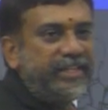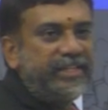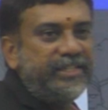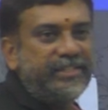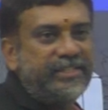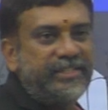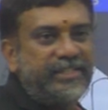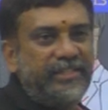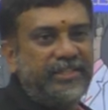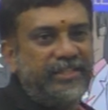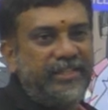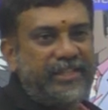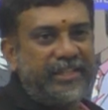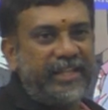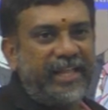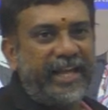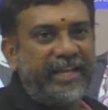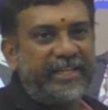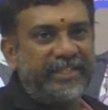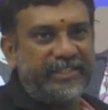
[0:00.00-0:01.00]
this
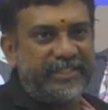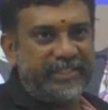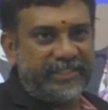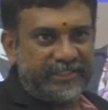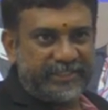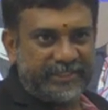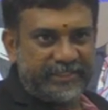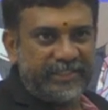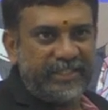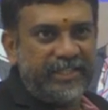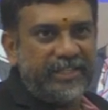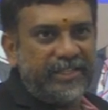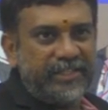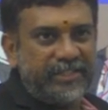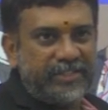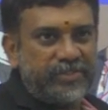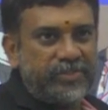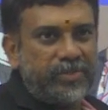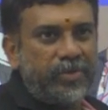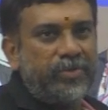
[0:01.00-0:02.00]
like this.
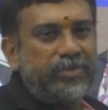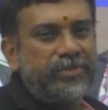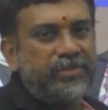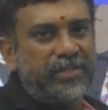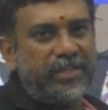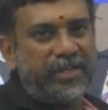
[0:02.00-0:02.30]
So,